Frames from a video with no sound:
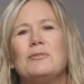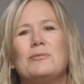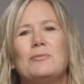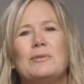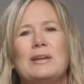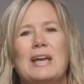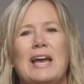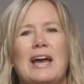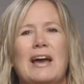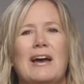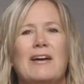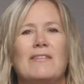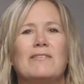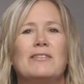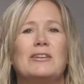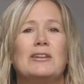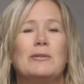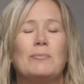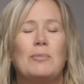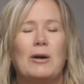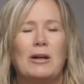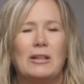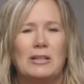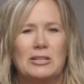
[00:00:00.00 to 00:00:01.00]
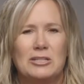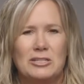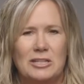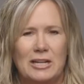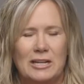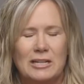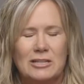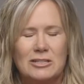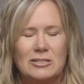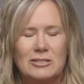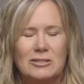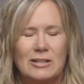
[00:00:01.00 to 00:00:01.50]
We have an
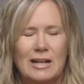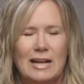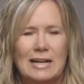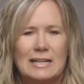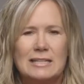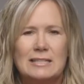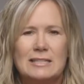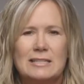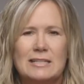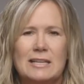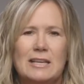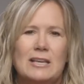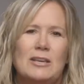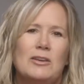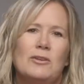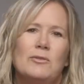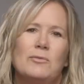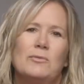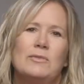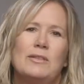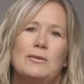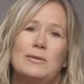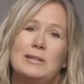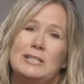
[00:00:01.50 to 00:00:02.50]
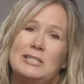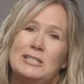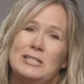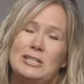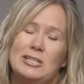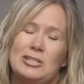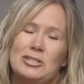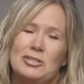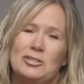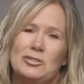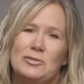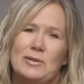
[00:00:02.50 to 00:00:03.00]
apologetics class, which
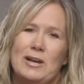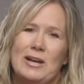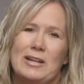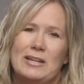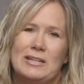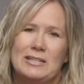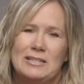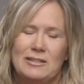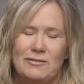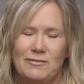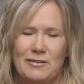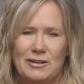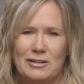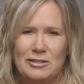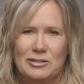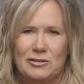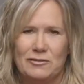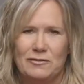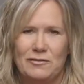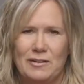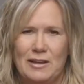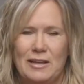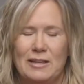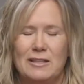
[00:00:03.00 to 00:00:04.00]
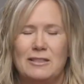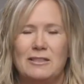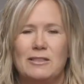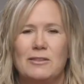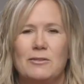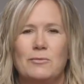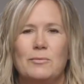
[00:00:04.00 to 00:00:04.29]
teaches you how to defend your faith.